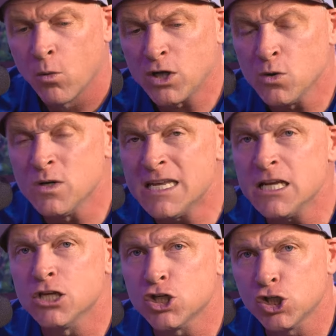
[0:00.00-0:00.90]
when you
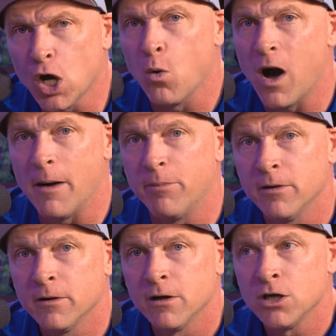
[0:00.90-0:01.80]
need to show
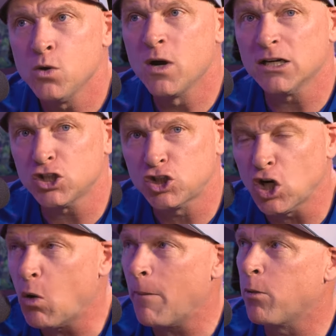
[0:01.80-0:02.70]
up. You got to
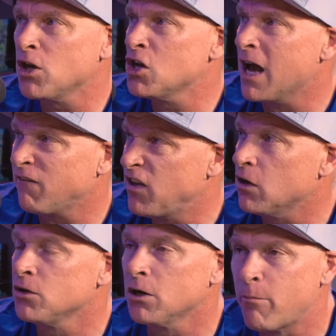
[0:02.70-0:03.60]
show up when you're not
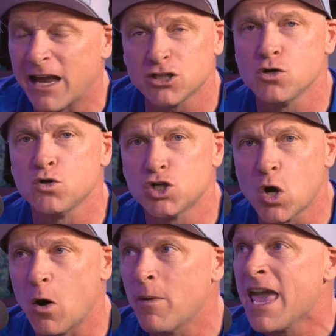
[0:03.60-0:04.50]
feeling your best. You
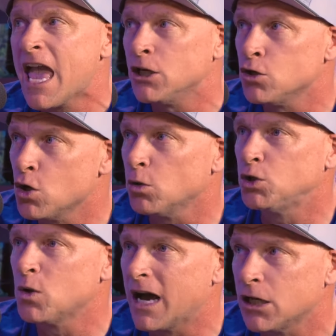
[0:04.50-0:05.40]
show up and you do
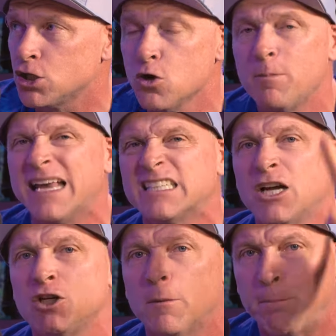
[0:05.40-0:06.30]
what you got to do based
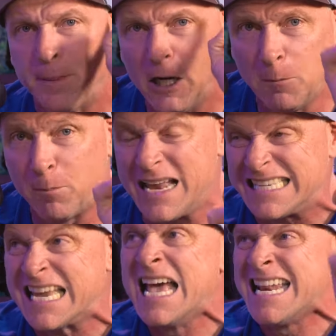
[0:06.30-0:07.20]
on your
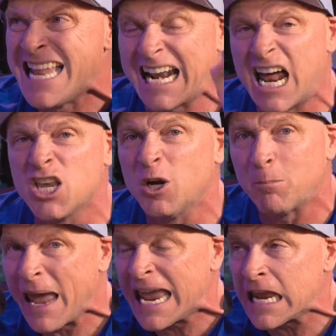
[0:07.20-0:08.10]
purpose, not on your
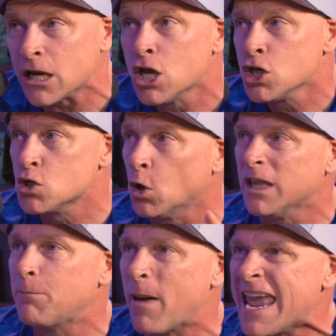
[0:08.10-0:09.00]
pain. You
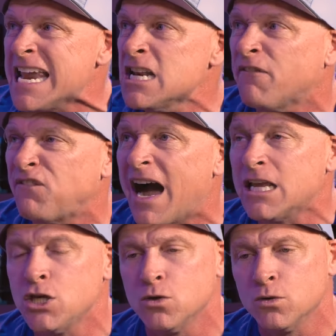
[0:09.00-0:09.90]
don't let pain
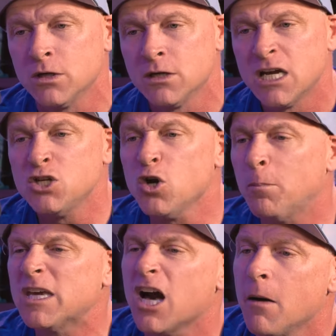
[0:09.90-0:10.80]
define you and you
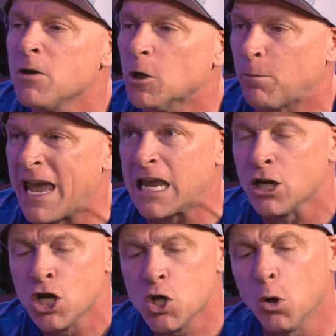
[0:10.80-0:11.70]
don't become your
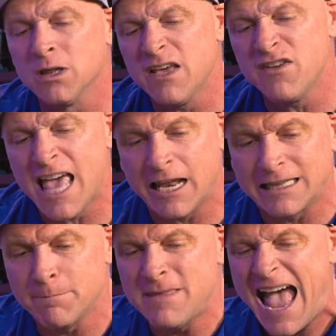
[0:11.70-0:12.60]
pain. You don't live in
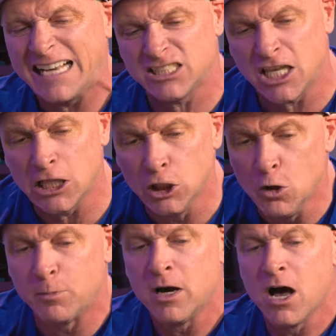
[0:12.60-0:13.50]
that nasty
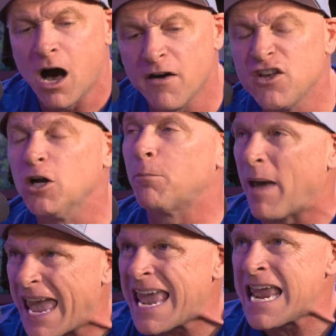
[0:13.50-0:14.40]
loop of your
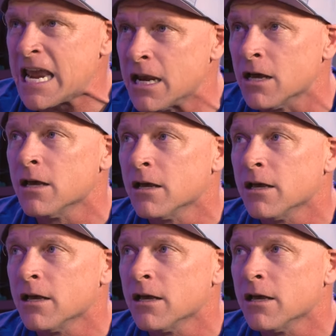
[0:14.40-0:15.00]
pain